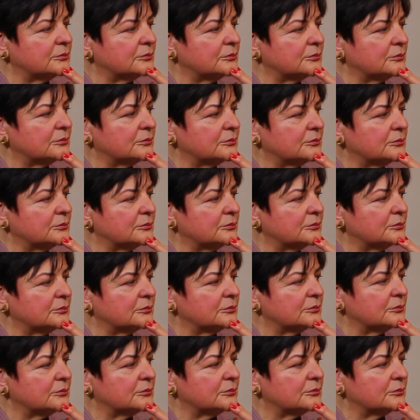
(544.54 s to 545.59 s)

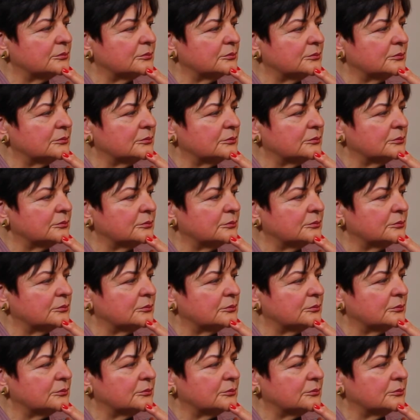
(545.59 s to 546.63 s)

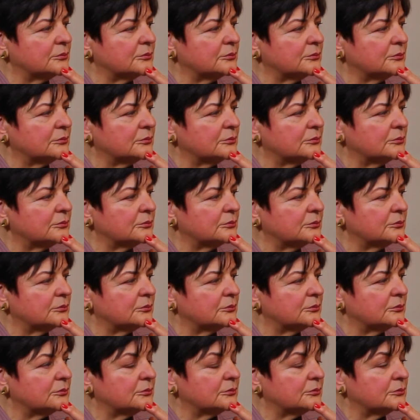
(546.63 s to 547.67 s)

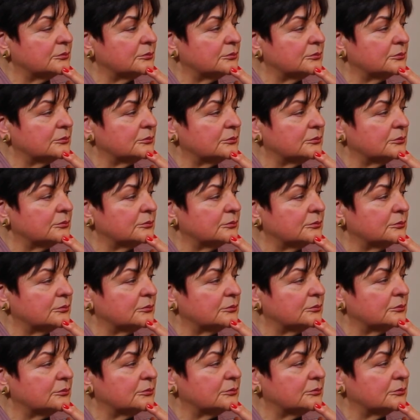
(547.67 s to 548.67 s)
(not speaking)